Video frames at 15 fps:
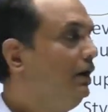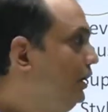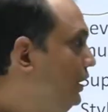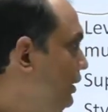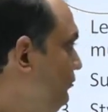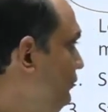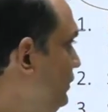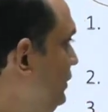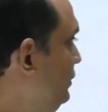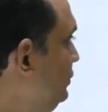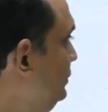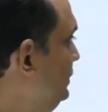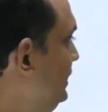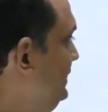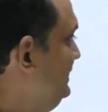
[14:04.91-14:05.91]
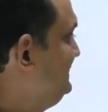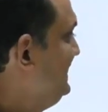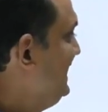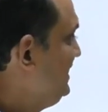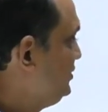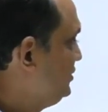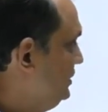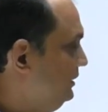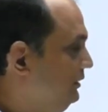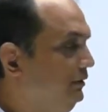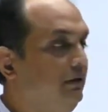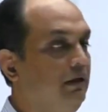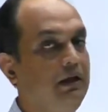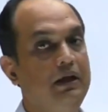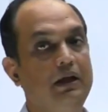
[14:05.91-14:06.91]
Now if you do the
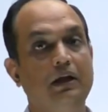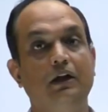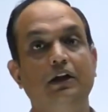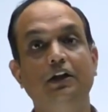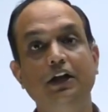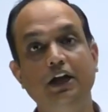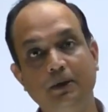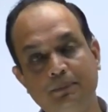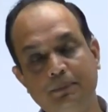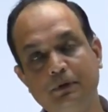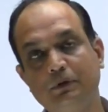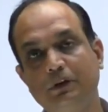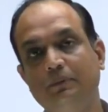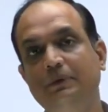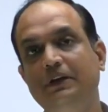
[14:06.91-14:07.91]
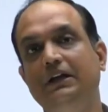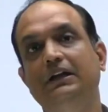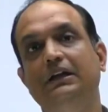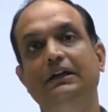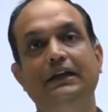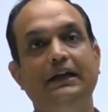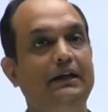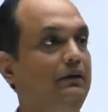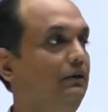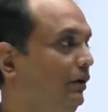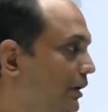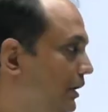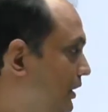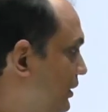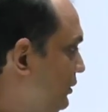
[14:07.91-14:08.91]
dissection deep to the medial
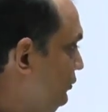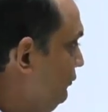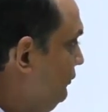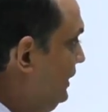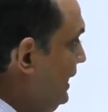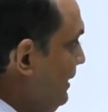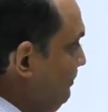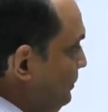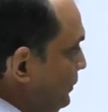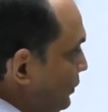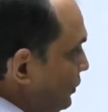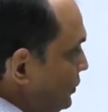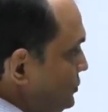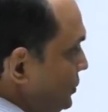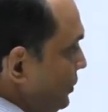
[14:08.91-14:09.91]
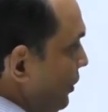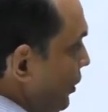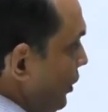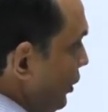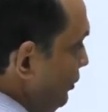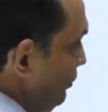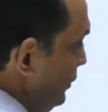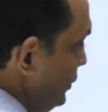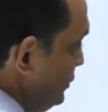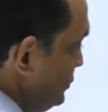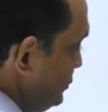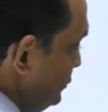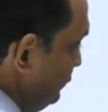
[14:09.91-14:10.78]
pterygoid you will approach almost